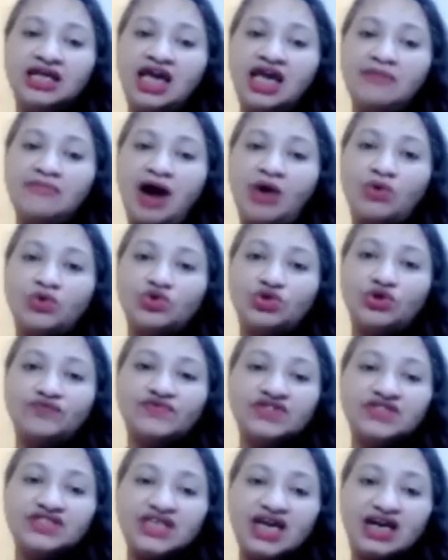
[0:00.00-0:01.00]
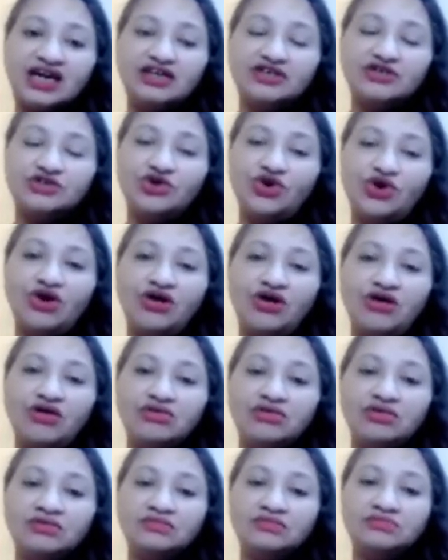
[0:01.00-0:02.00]
and came out of the second
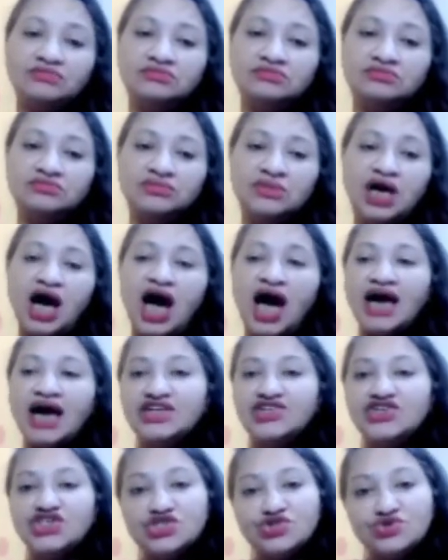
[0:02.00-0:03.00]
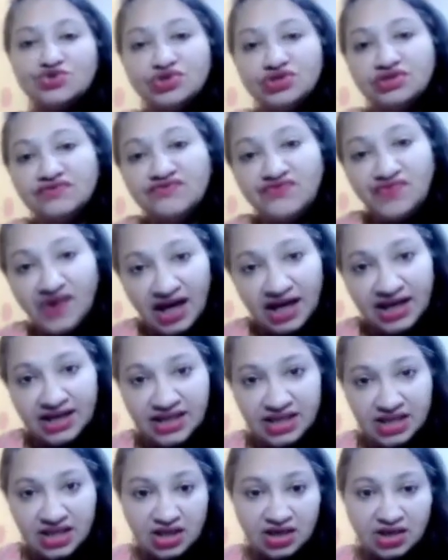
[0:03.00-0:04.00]
door. I just couldn't
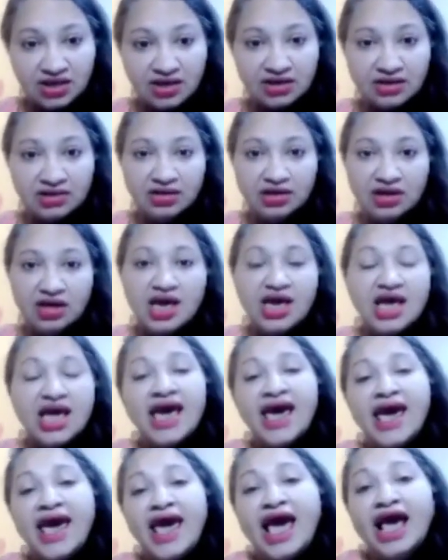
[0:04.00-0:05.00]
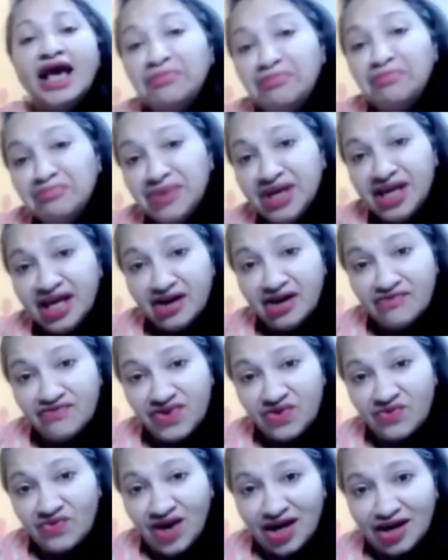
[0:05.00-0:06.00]
find her. Help me,
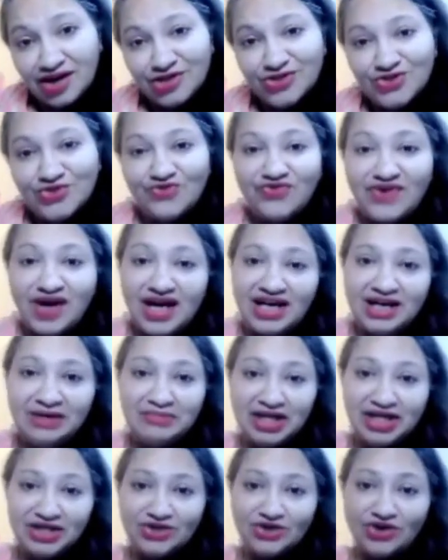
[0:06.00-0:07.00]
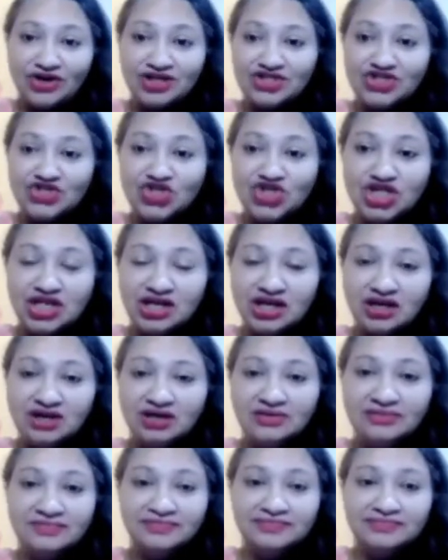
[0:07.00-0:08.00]
everyone, to find my dog,
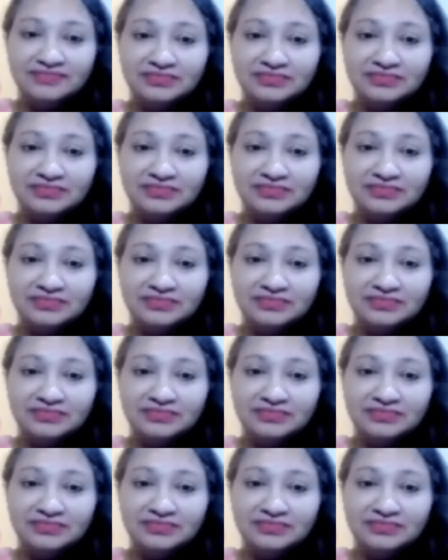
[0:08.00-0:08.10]
Chica.